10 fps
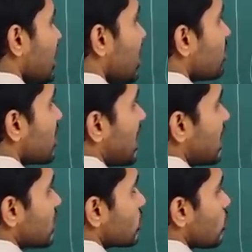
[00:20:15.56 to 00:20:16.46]
same
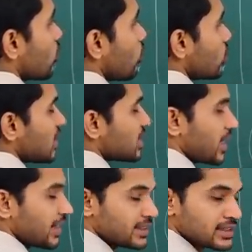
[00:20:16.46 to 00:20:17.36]
radius on both the
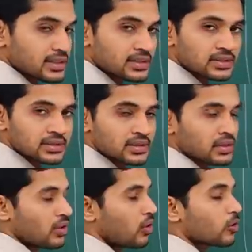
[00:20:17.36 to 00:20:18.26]
sides
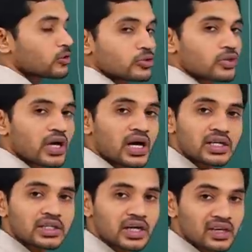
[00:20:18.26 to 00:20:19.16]
also
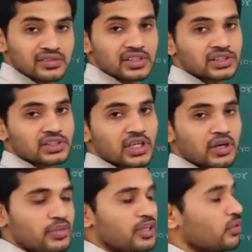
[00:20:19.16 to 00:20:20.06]
can't converge
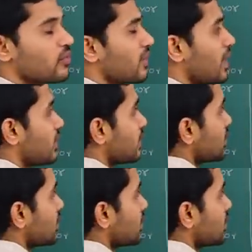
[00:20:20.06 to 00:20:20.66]
a beam of light